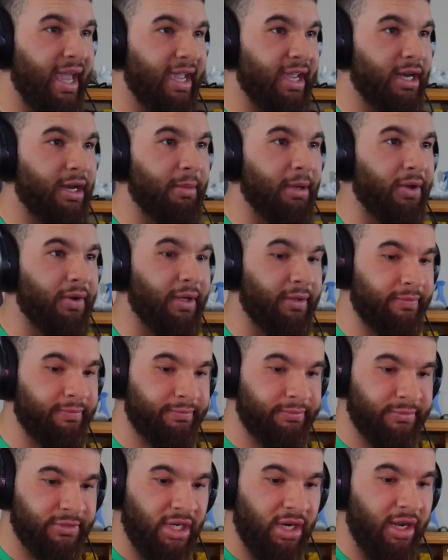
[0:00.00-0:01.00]
in the building.
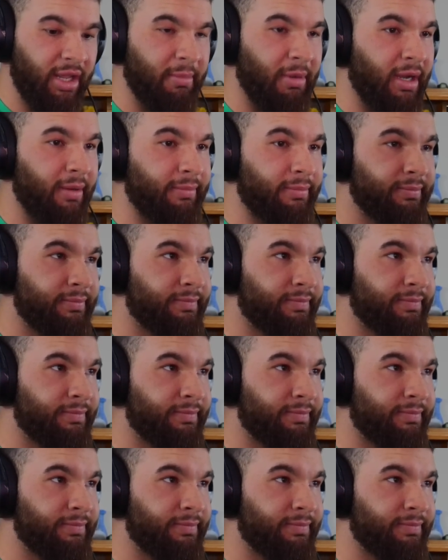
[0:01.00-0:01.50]
Turn him up.